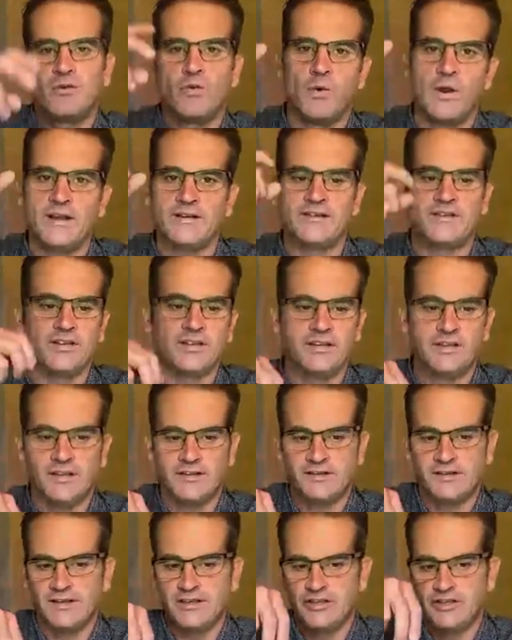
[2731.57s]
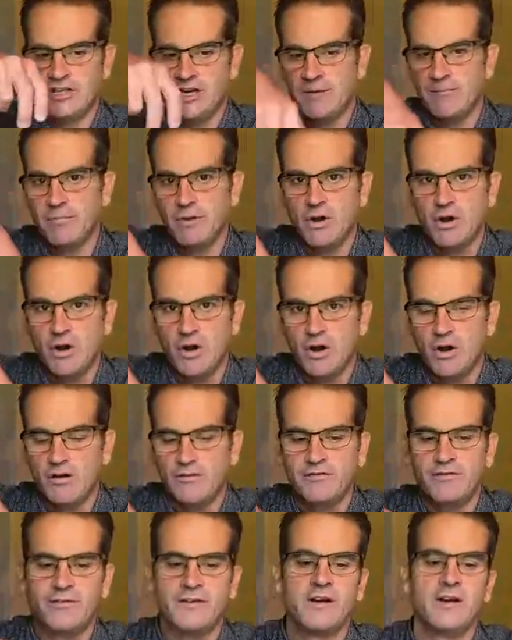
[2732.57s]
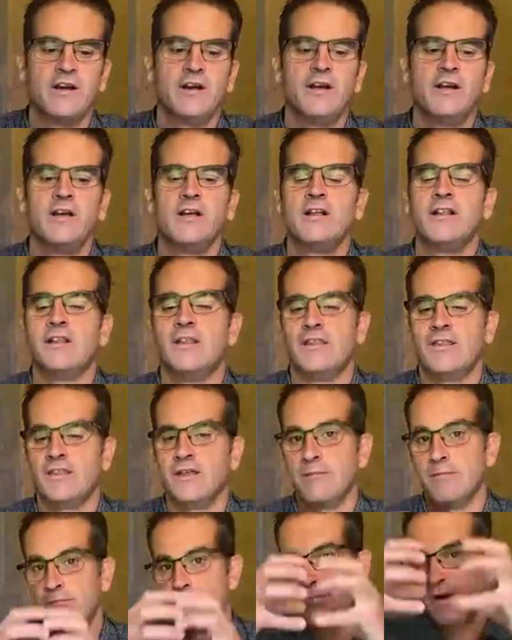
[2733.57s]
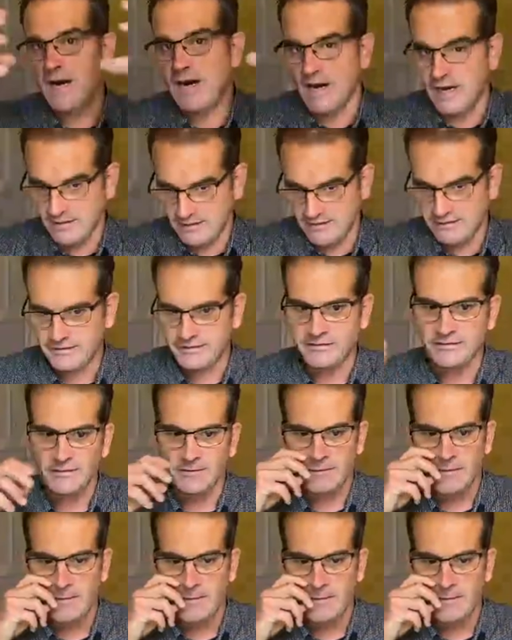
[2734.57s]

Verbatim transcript: Question Does he jump off the bus?